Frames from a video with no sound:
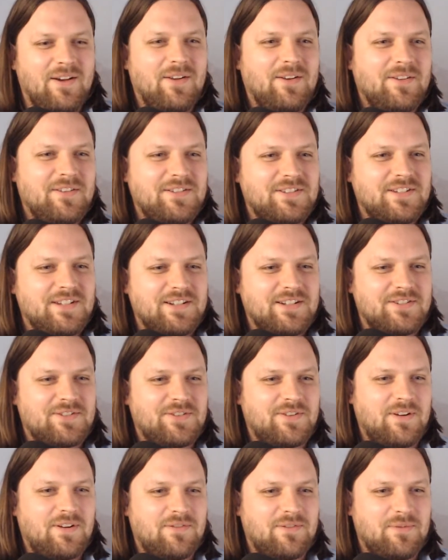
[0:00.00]
Just need to
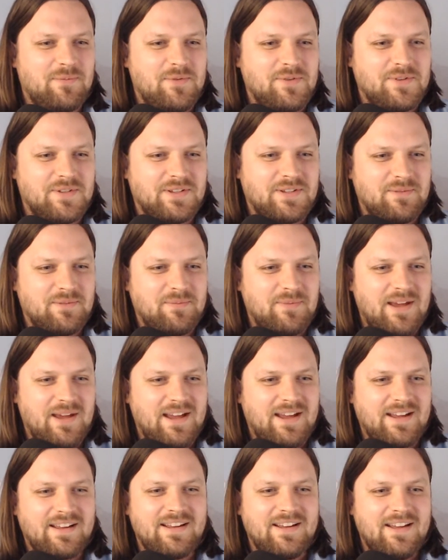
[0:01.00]
turn off the music in the
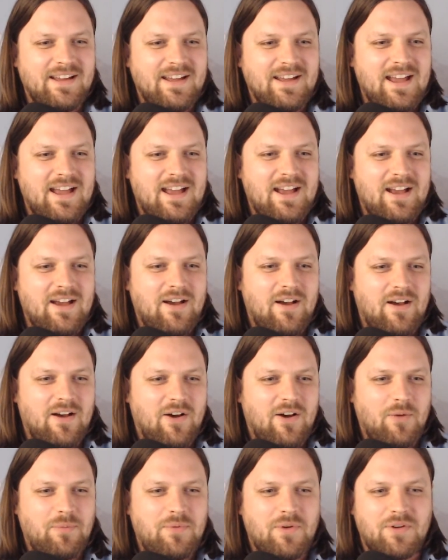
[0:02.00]
back.
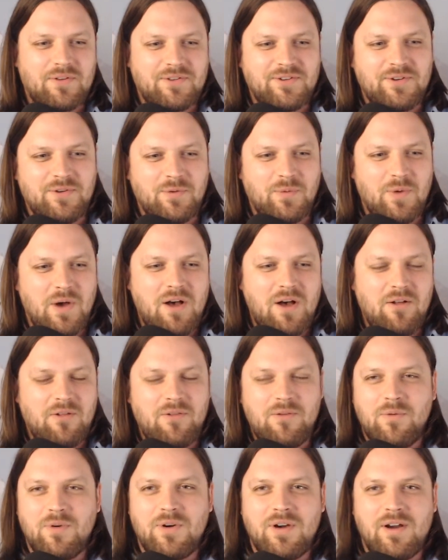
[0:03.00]
Hope y'all are doing well
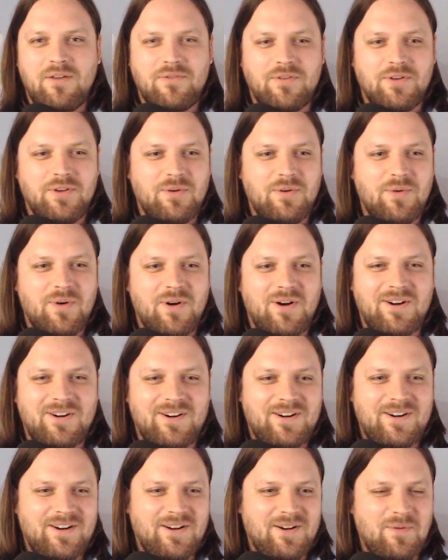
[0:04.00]
wherever you
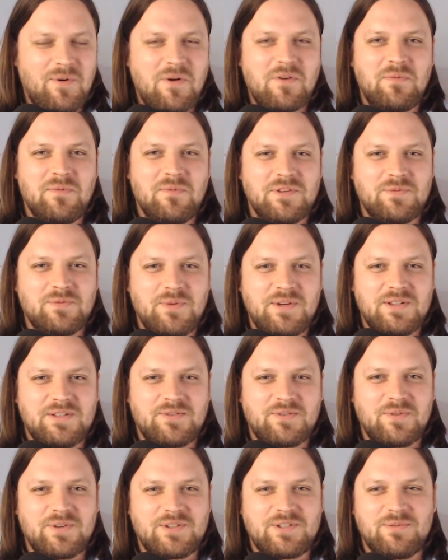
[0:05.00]
are. Welcome to this week's
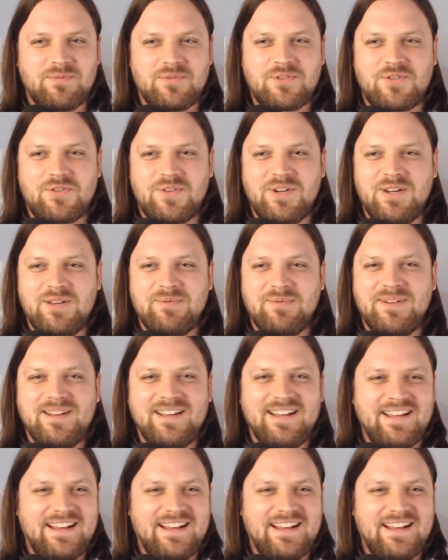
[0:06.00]
Griscom stream.